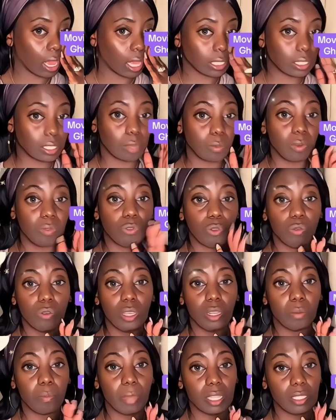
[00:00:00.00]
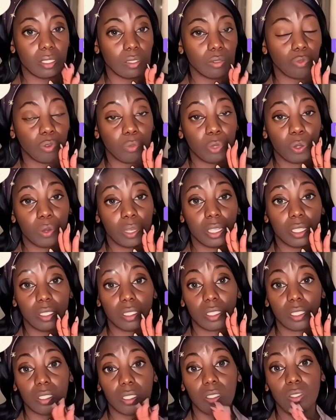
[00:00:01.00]
some of you need a message from your
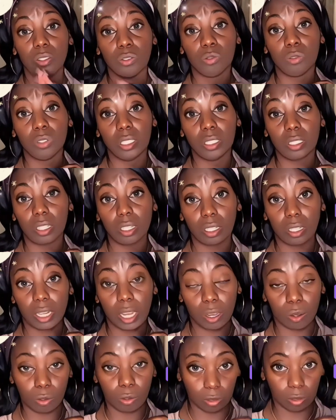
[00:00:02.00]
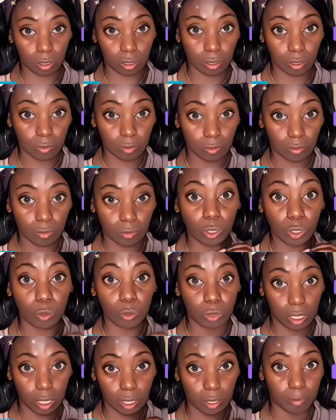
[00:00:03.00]
ancestors and you need to clean that altar. Go
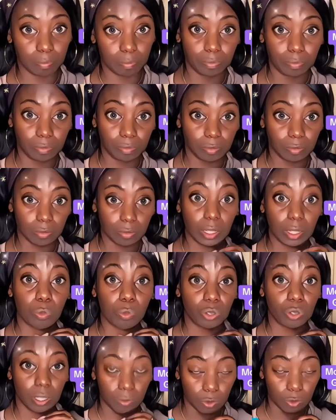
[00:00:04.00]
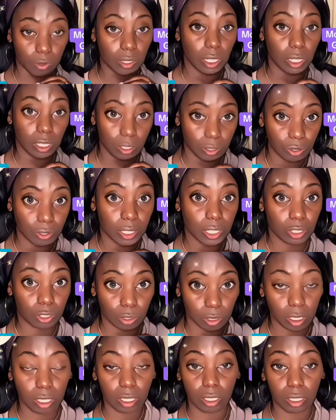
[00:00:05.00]
to them. They will give you the answer that
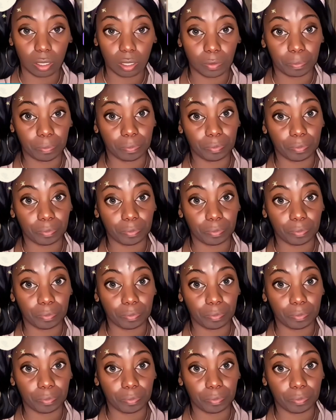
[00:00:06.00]
you're seeking.